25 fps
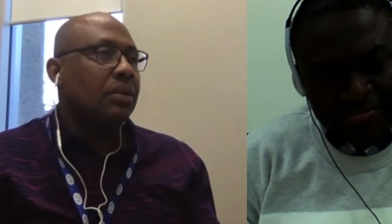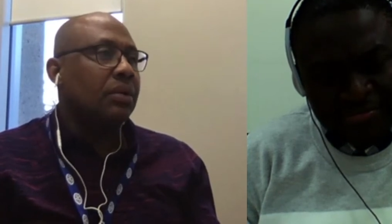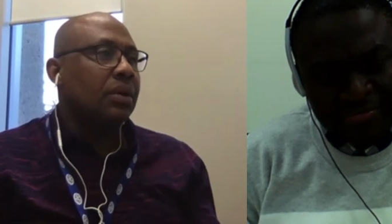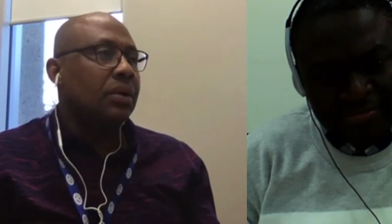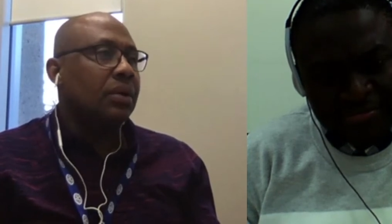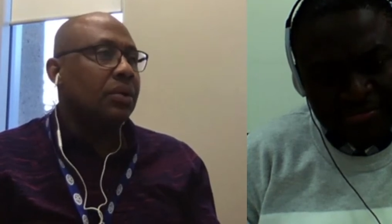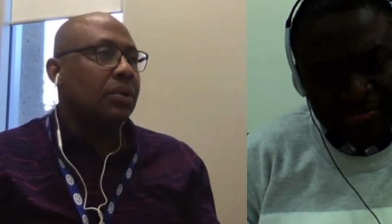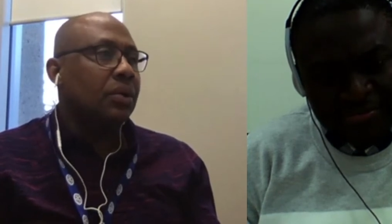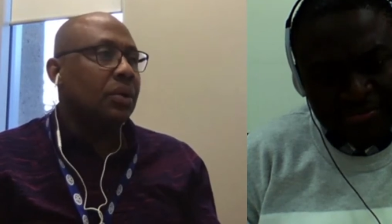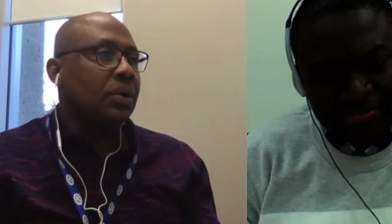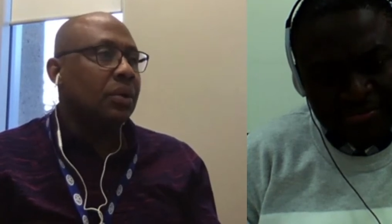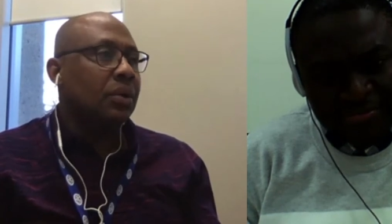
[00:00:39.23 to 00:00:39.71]

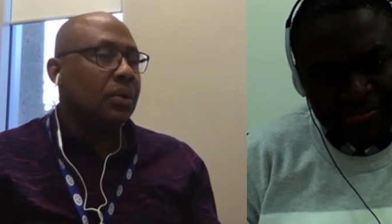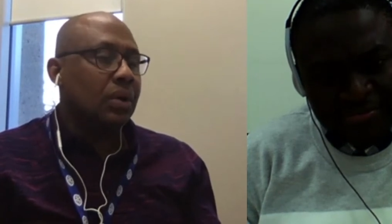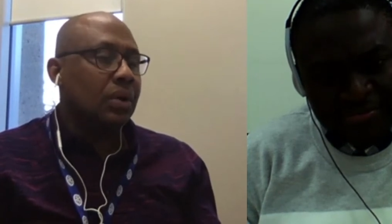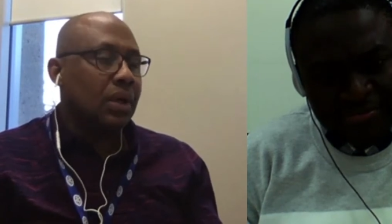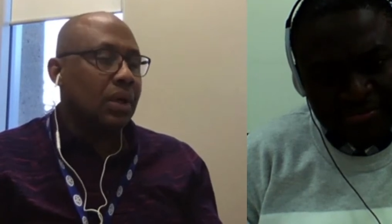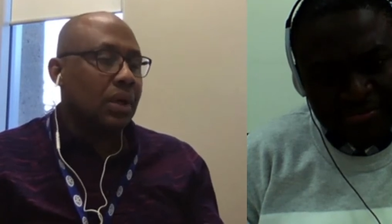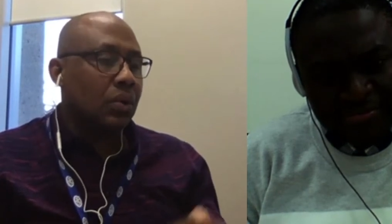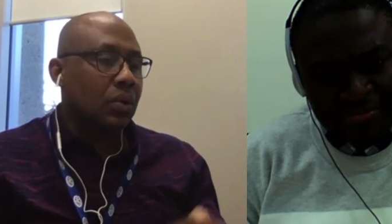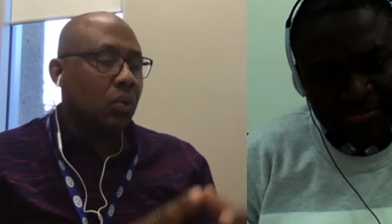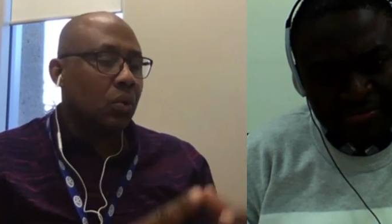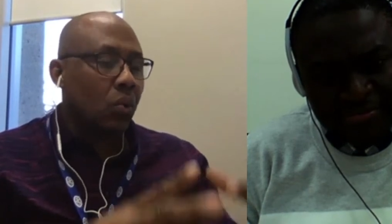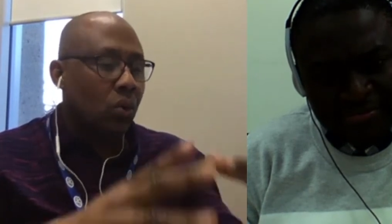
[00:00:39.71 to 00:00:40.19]
you know
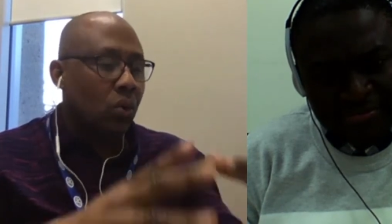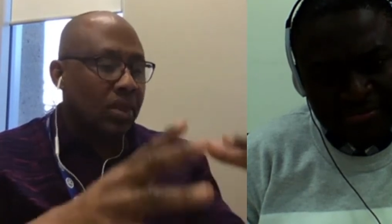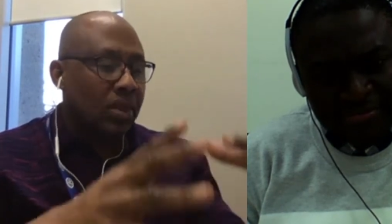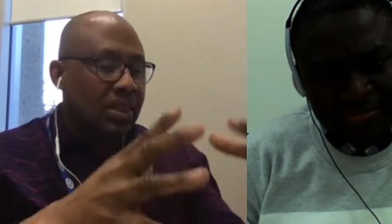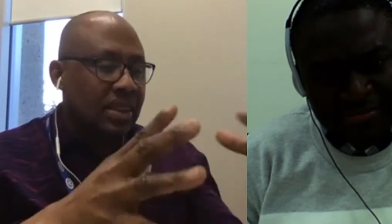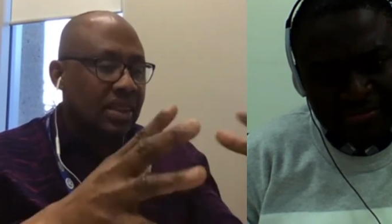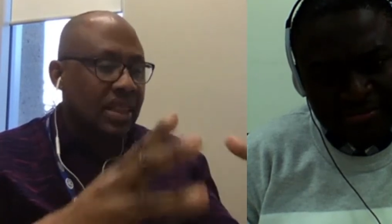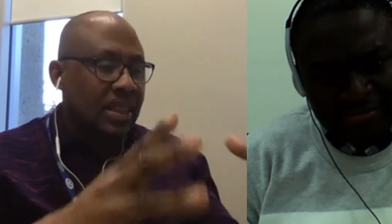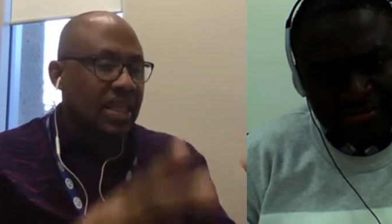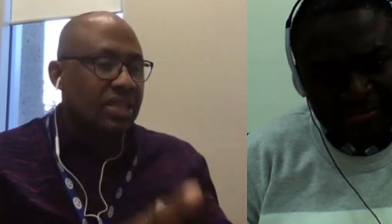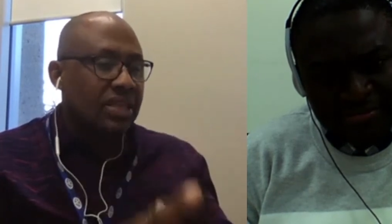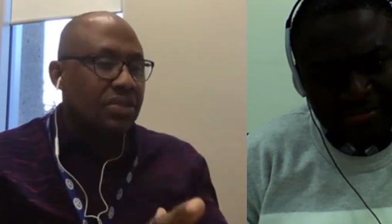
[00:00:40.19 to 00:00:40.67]

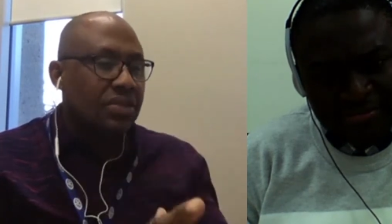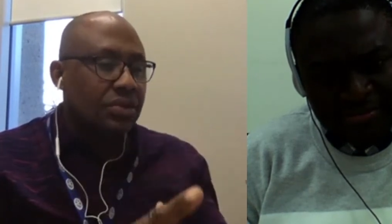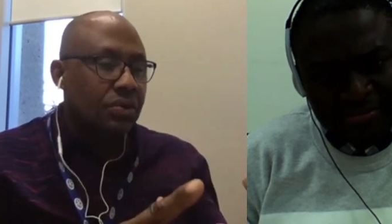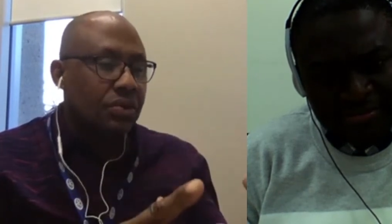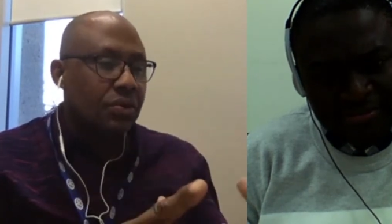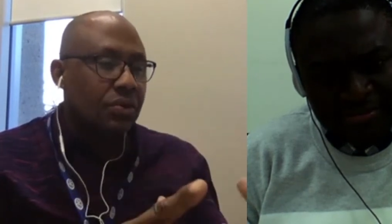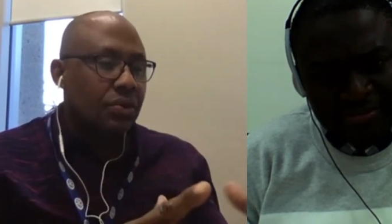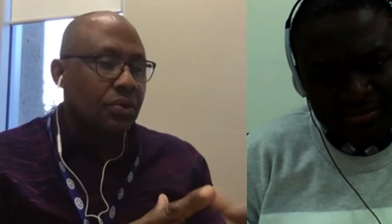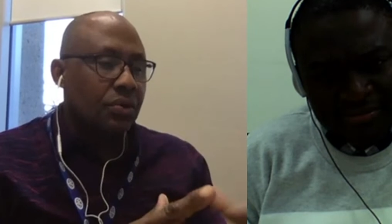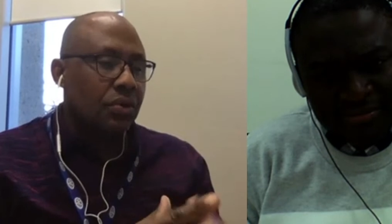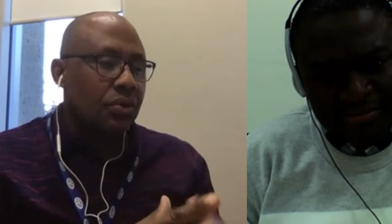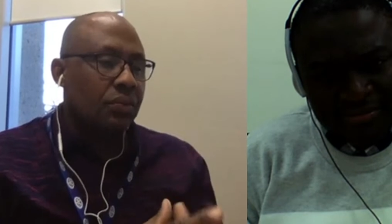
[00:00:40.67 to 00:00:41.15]
within
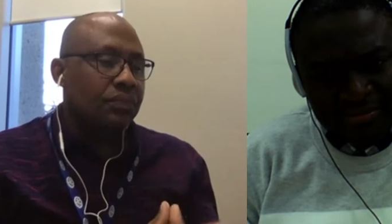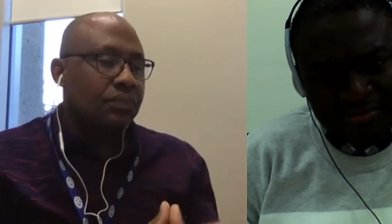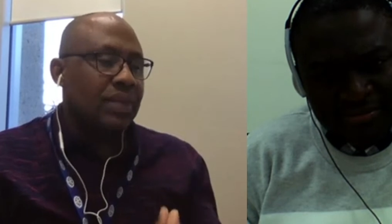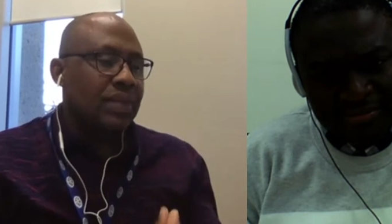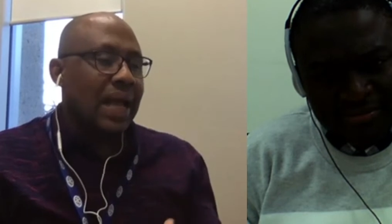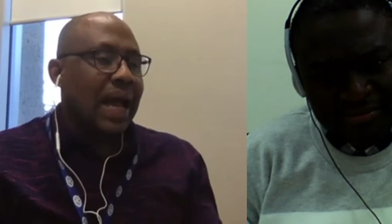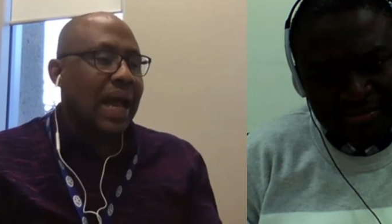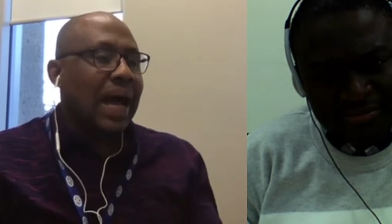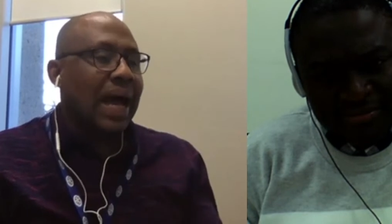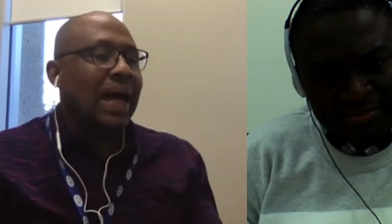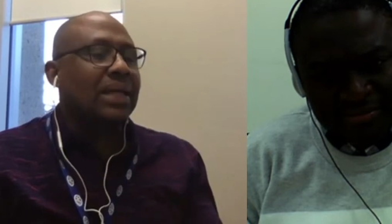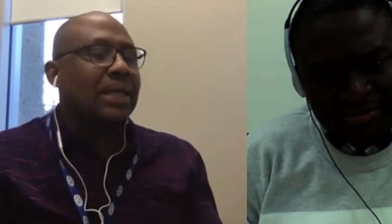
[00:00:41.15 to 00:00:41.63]
you
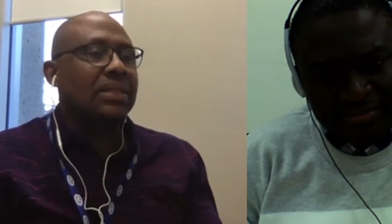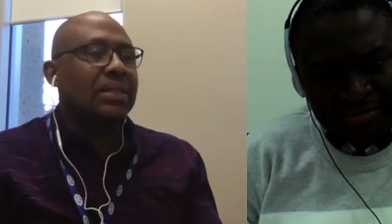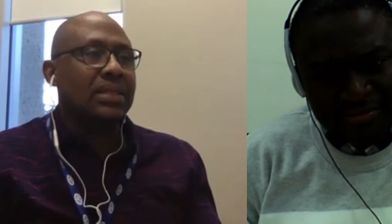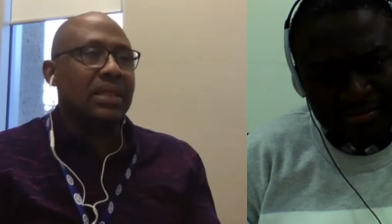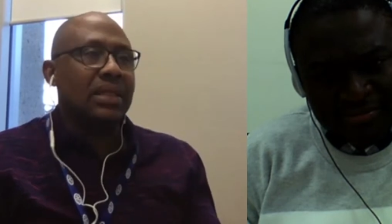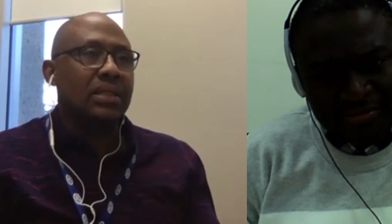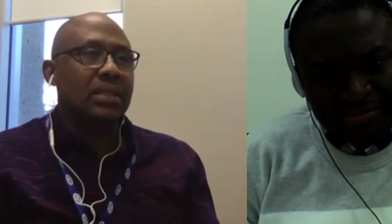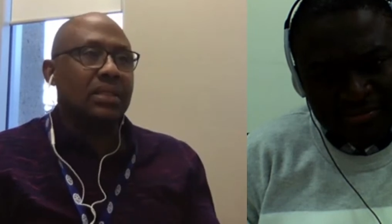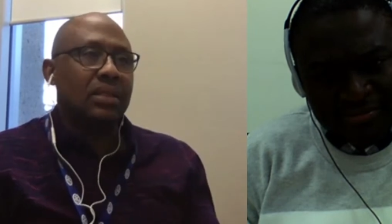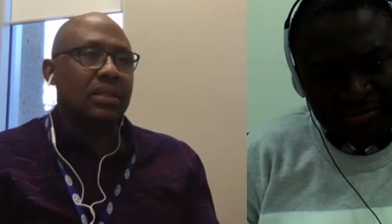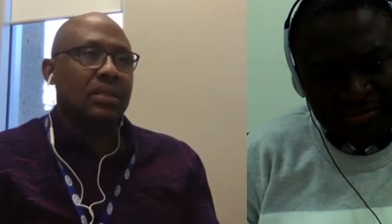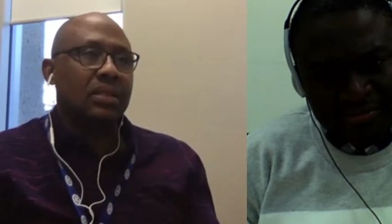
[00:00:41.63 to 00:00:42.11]

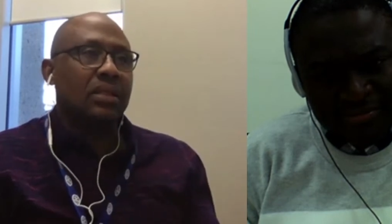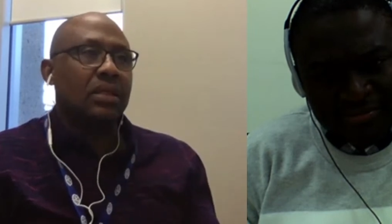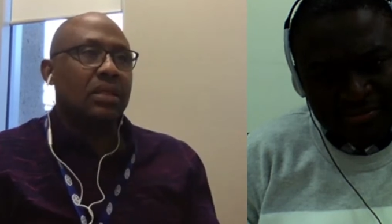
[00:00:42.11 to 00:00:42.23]
access